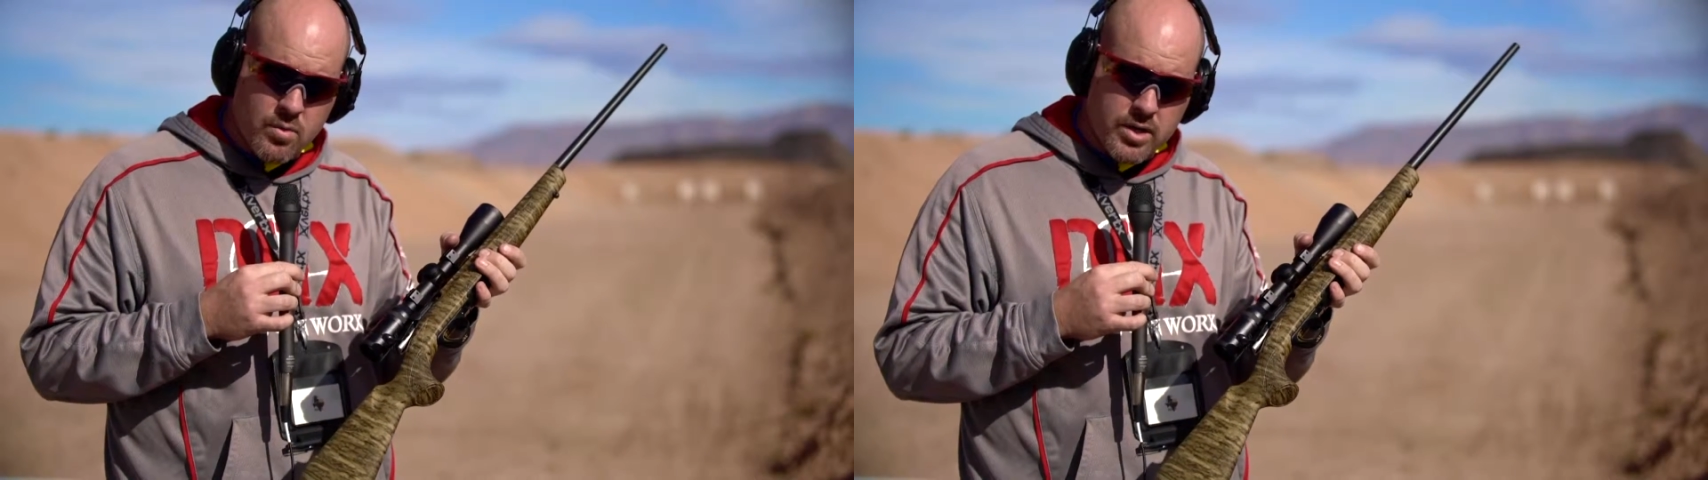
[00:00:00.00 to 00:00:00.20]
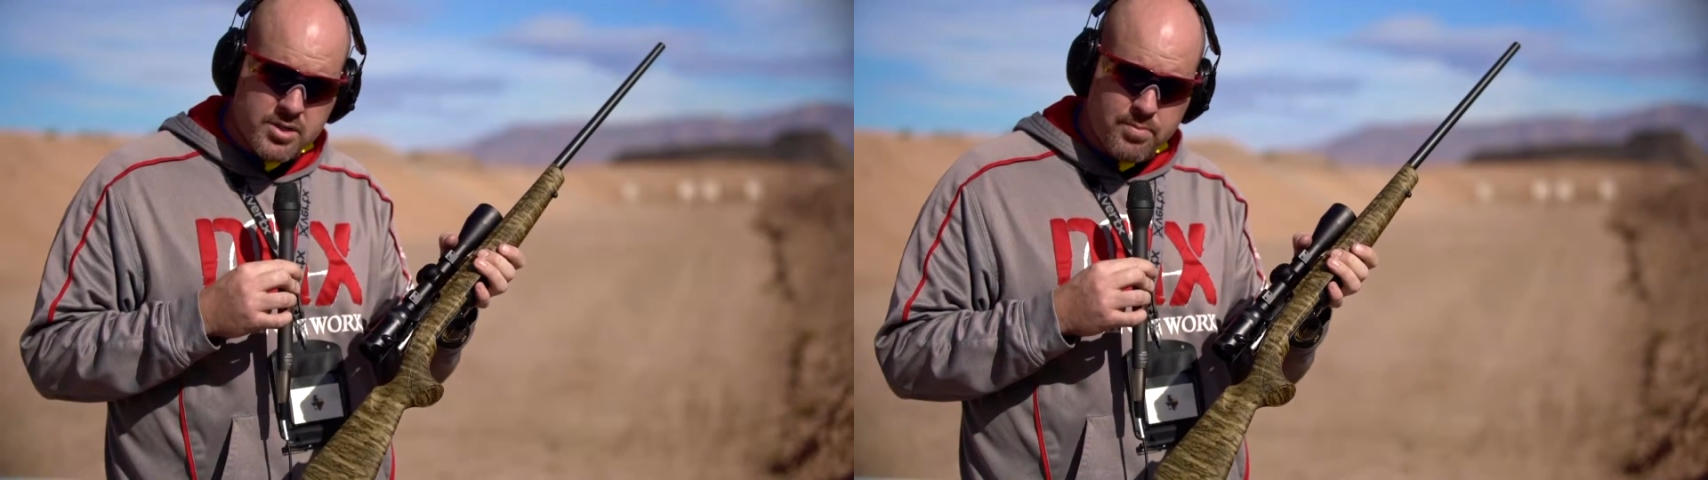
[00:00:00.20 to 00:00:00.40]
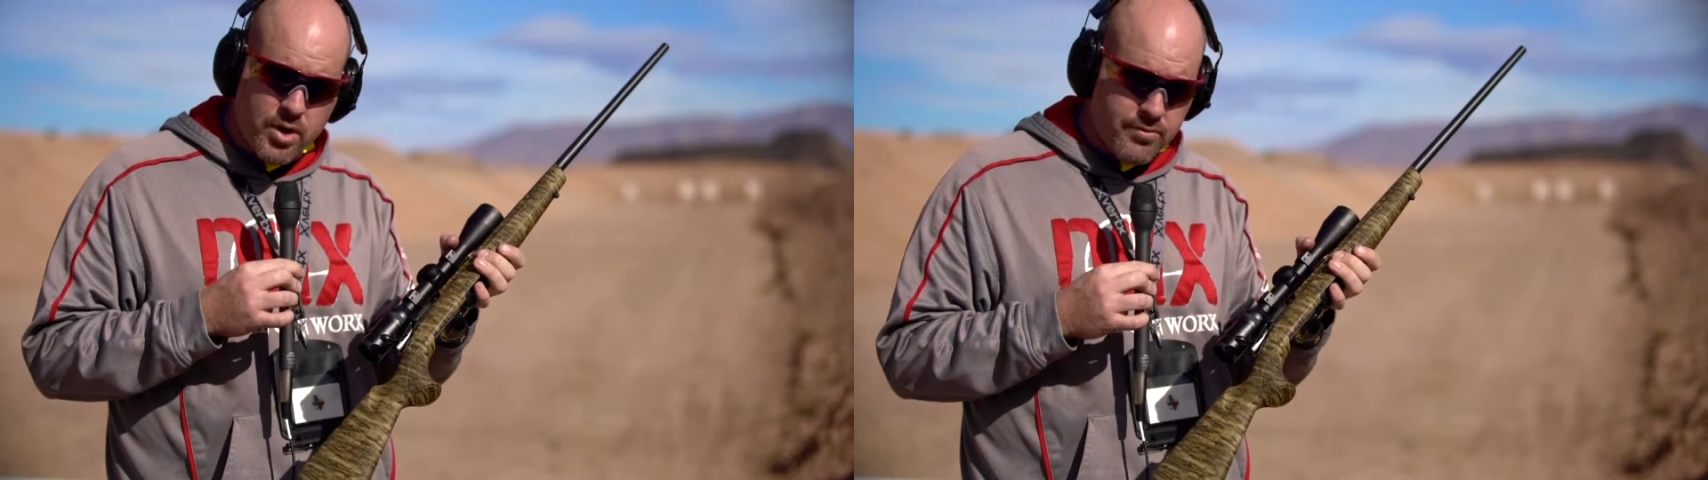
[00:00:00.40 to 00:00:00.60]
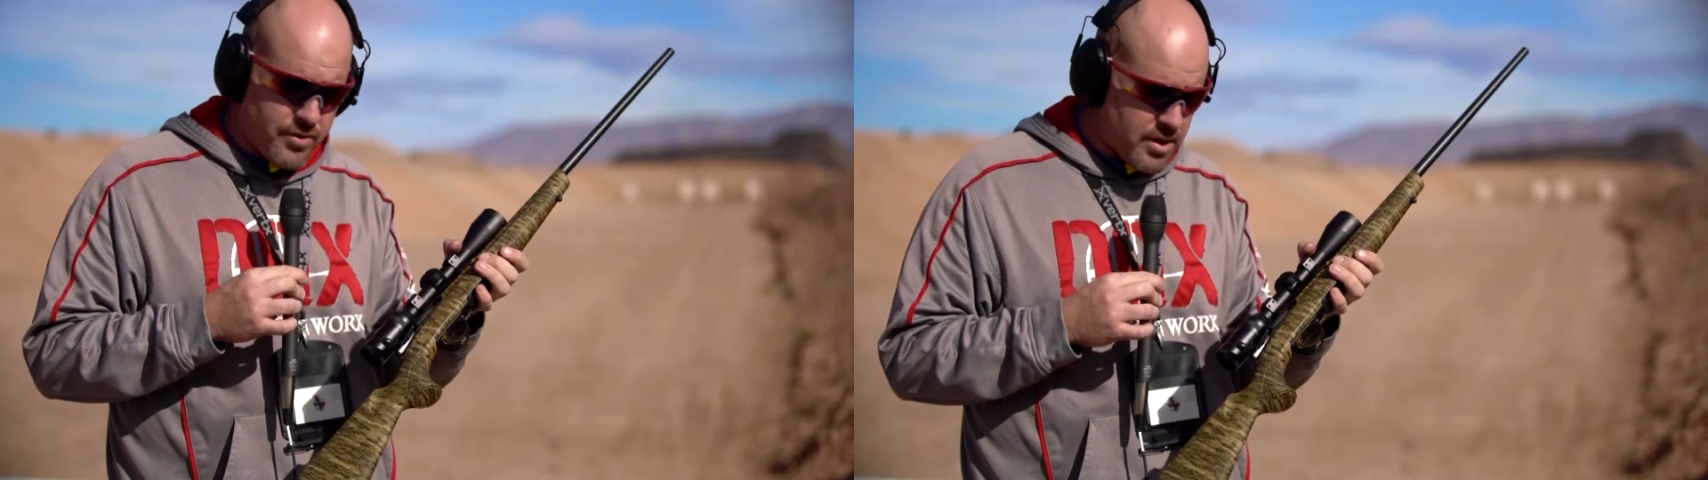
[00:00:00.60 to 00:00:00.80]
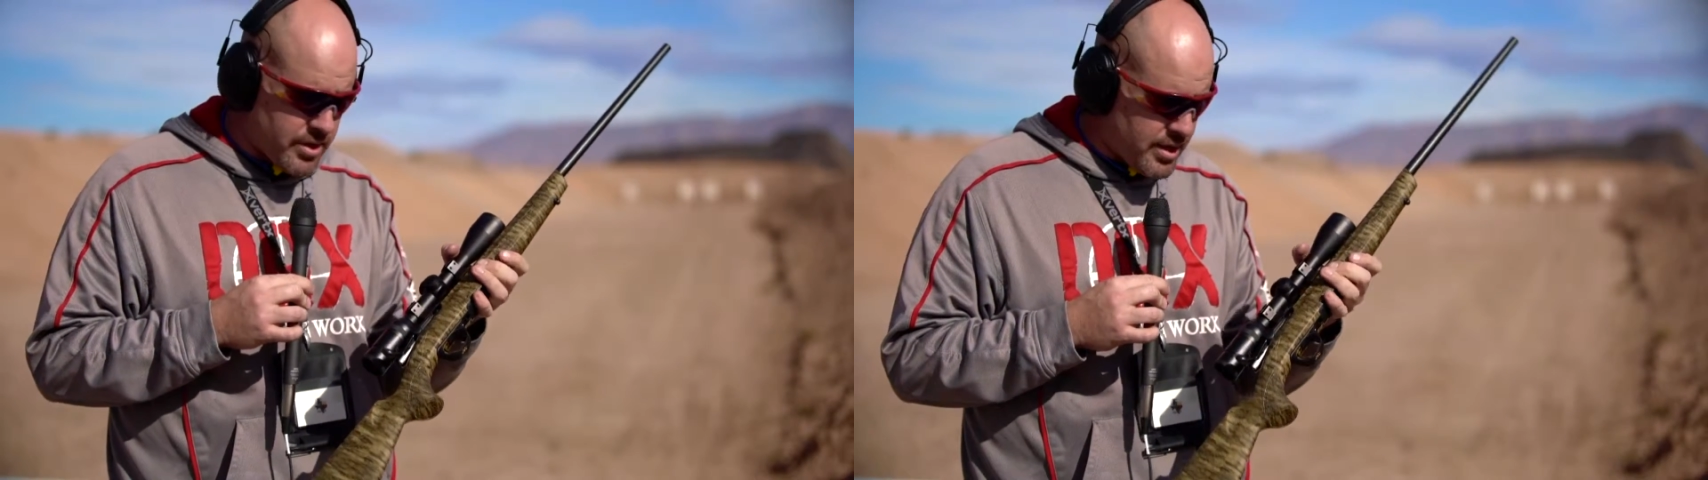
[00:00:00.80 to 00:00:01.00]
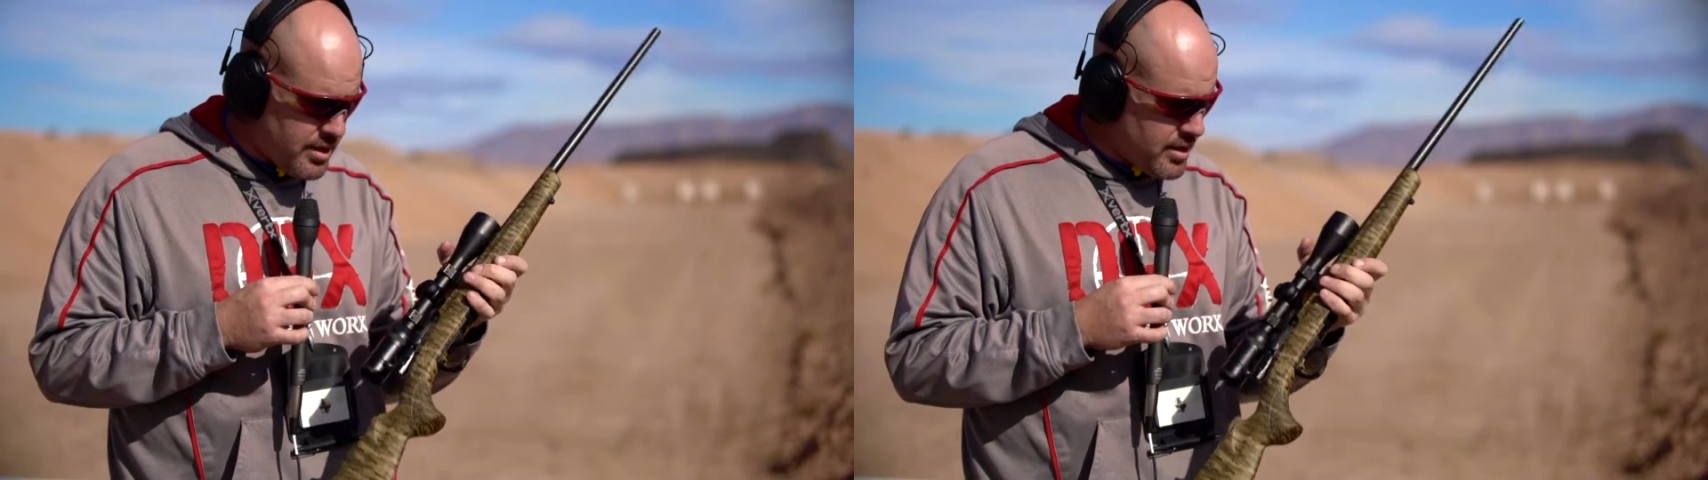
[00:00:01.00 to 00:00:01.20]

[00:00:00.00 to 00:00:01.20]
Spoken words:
it works perfectly.